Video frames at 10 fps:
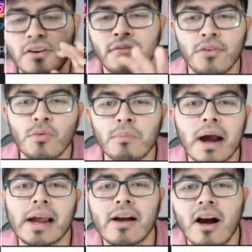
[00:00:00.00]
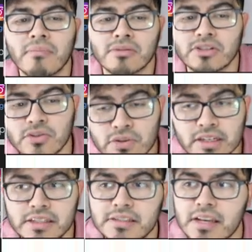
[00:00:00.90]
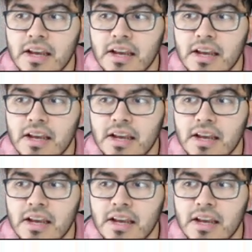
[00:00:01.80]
a few buying opportunities.